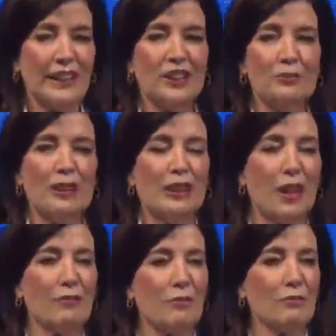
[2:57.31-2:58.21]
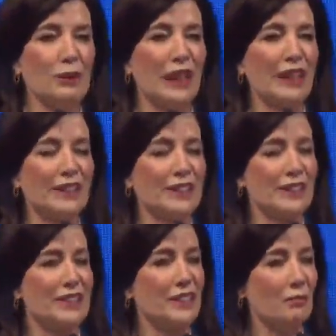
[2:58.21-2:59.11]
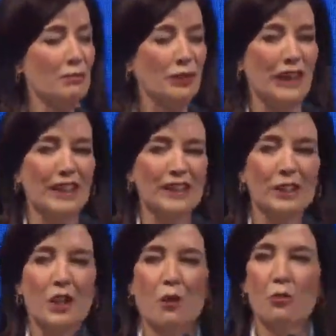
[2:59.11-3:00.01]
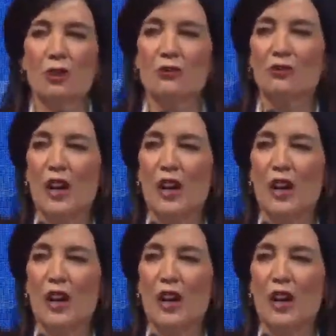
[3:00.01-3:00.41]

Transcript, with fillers: And this will become a place, this is a place where